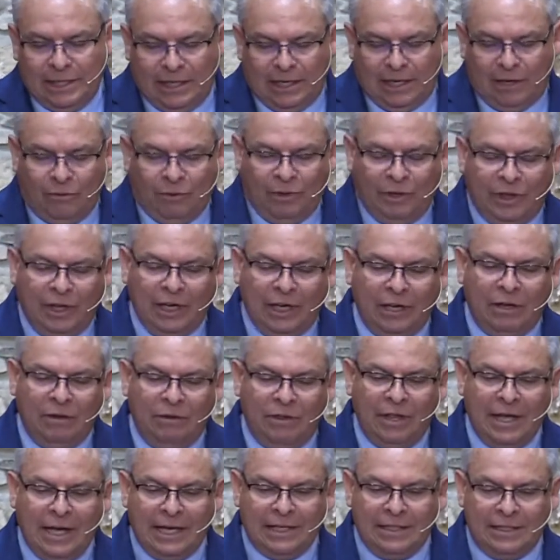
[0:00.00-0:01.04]
And we thank you
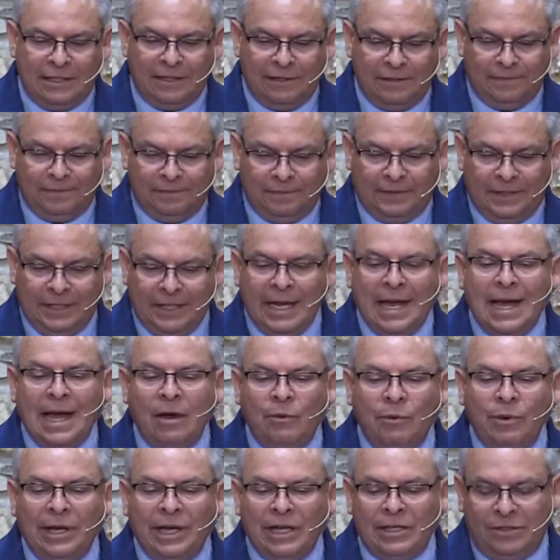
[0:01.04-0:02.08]
that today
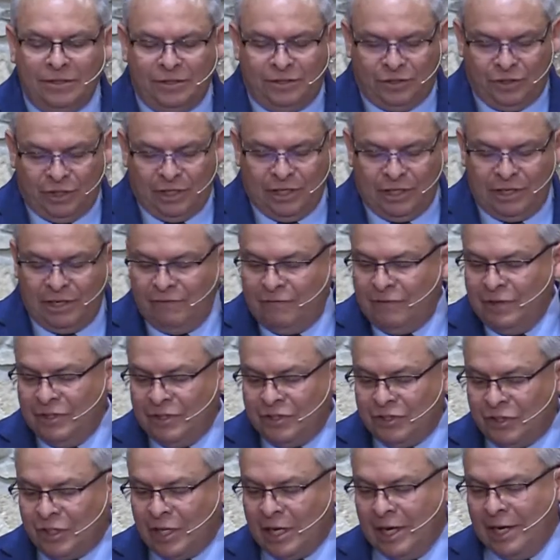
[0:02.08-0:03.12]
we get to see a different
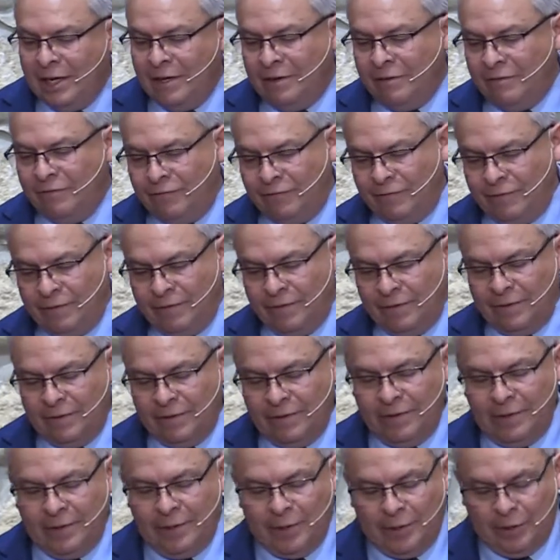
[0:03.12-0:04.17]
side of
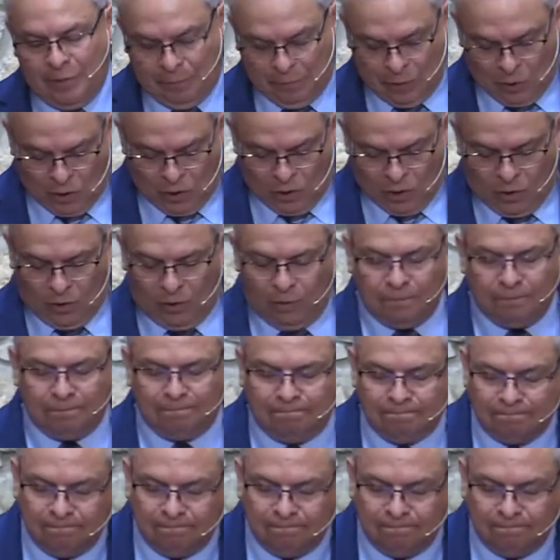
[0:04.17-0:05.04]
Paul.